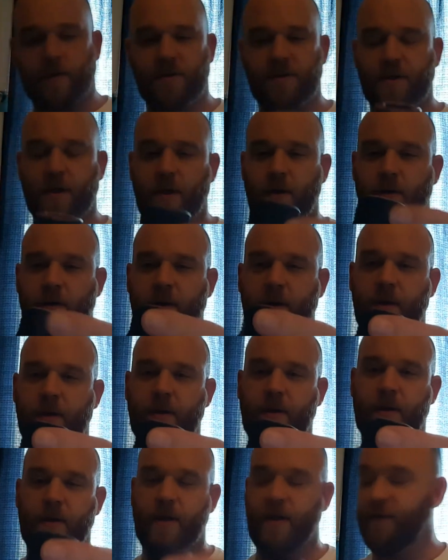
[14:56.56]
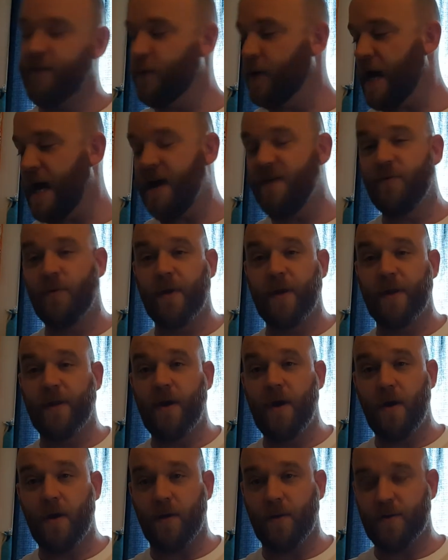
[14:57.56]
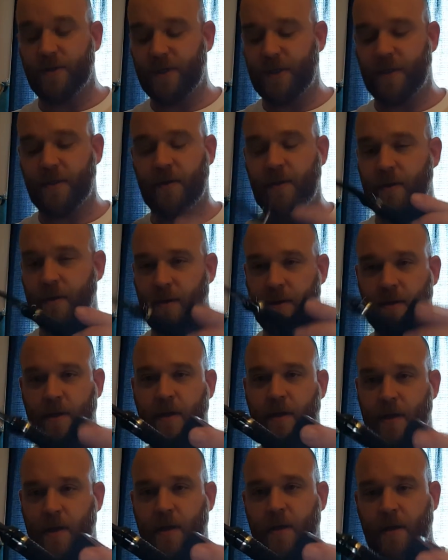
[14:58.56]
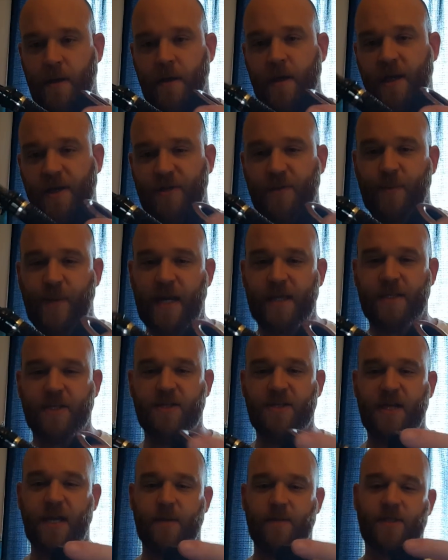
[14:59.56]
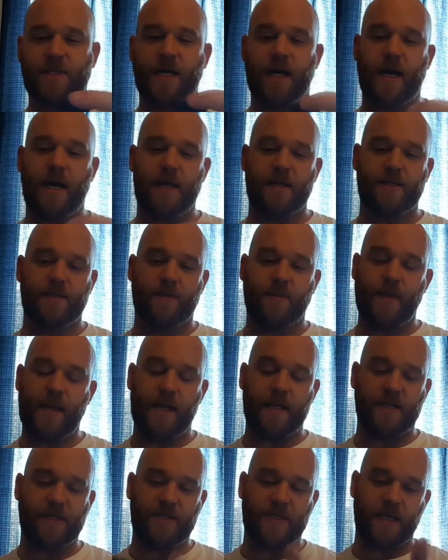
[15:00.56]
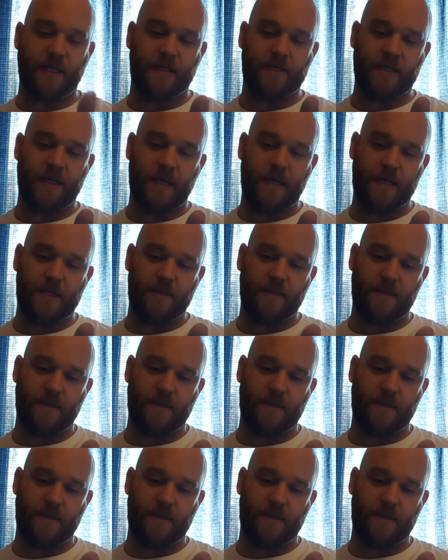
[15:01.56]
So, if you have one of those, It's about the same size. Man, this thing is nice.